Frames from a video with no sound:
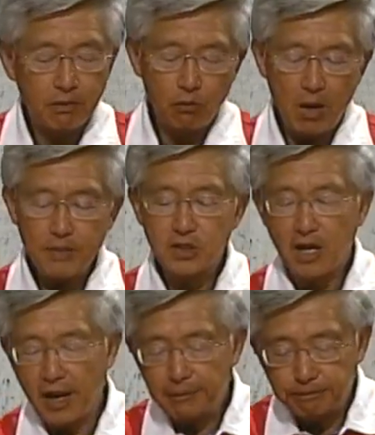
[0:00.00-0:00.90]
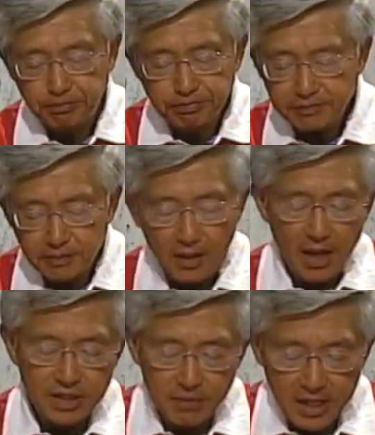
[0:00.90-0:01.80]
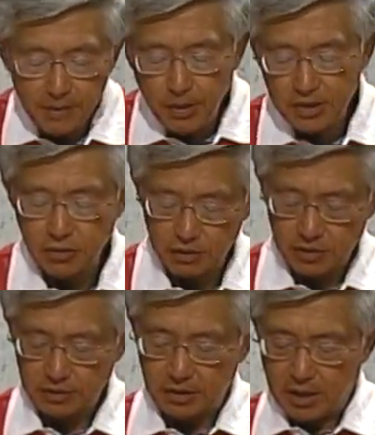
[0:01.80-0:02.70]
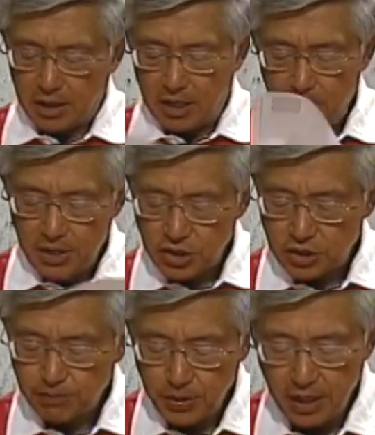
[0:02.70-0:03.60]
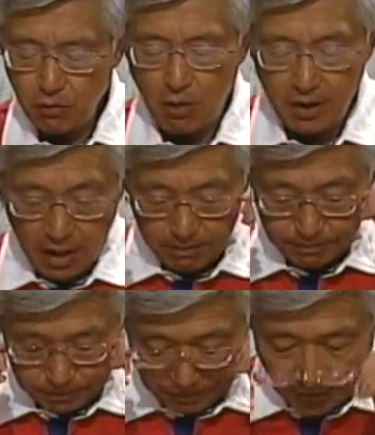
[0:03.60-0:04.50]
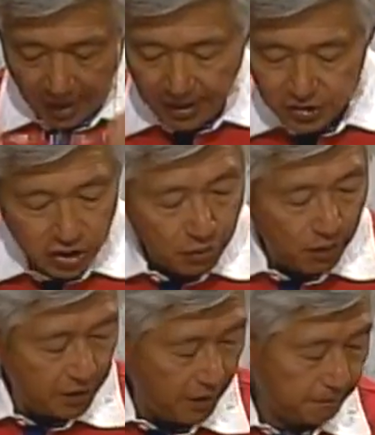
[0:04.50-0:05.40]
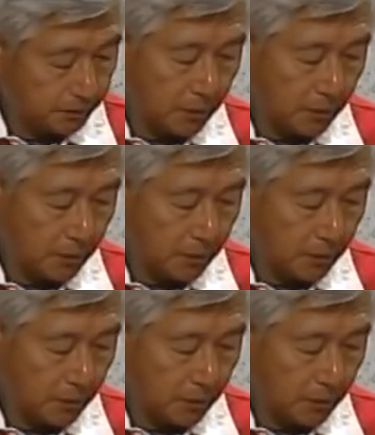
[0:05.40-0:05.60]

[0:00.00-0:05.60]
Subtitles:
website has many puzzles. Let me just pick one up and see whether